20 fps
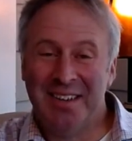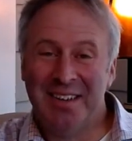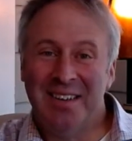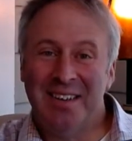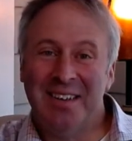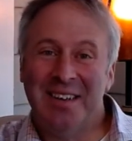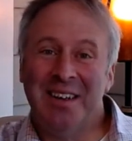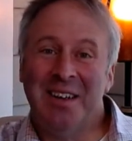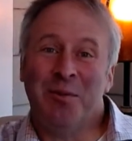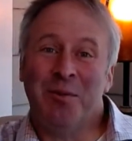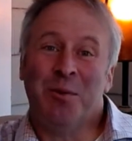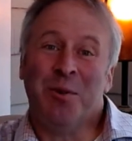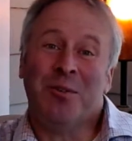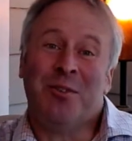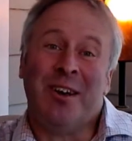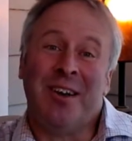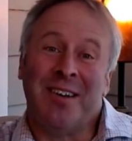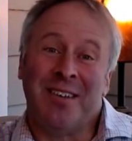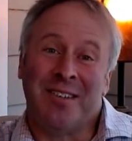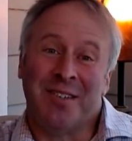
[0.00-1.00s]
It will
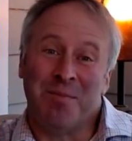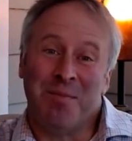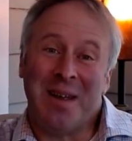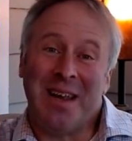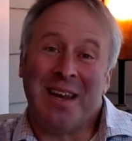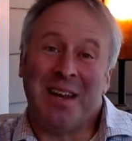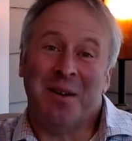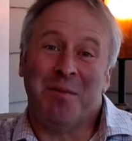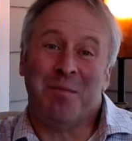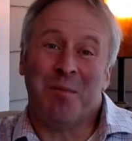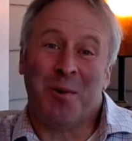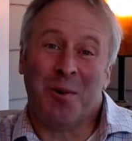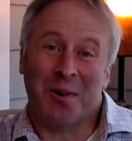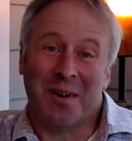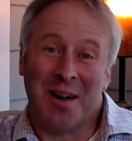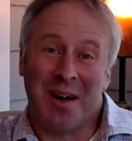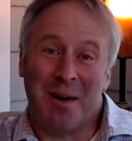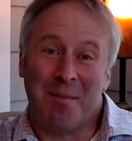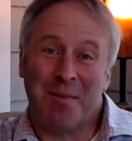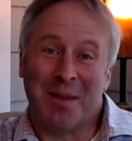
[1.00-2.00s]
just make it more
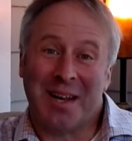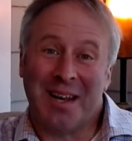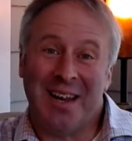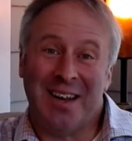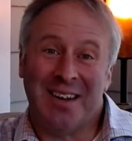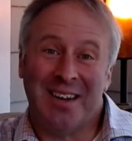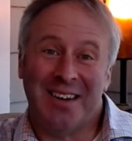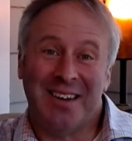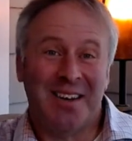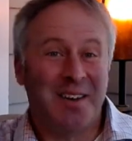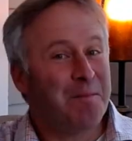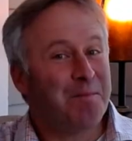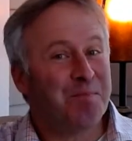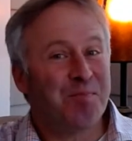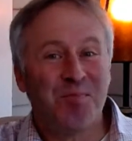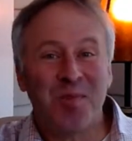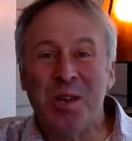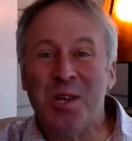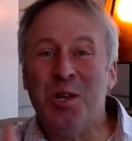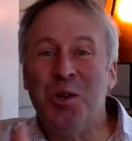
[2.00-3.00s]
complicated.
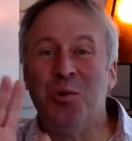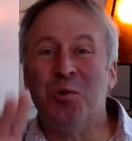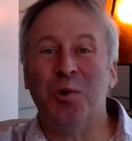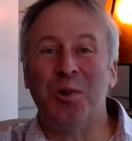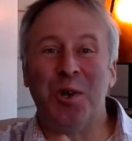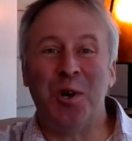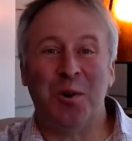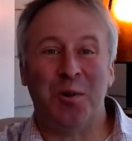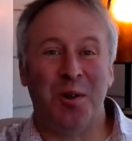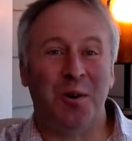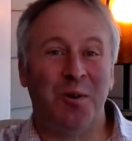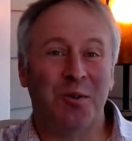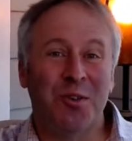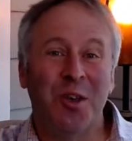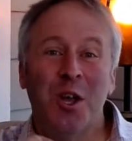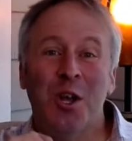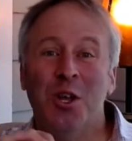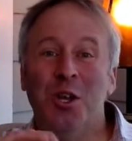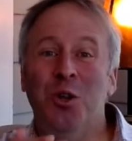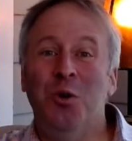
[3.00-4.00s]
You will know those.
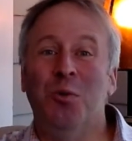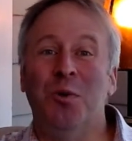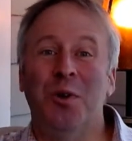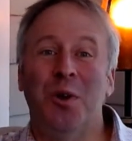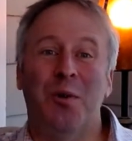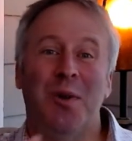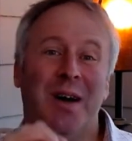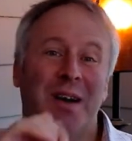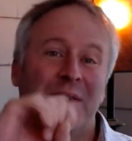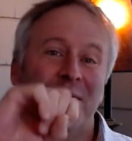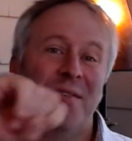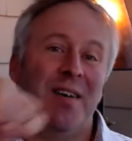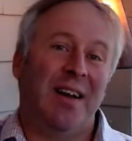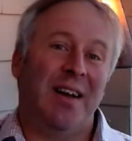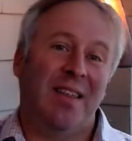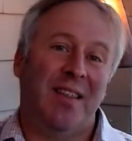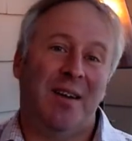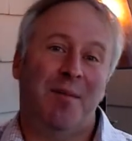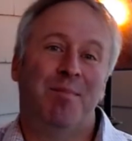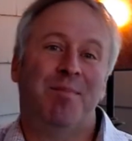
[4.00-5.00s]
You will know how to find
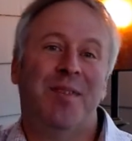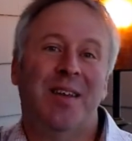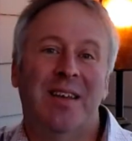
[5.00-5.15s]
them.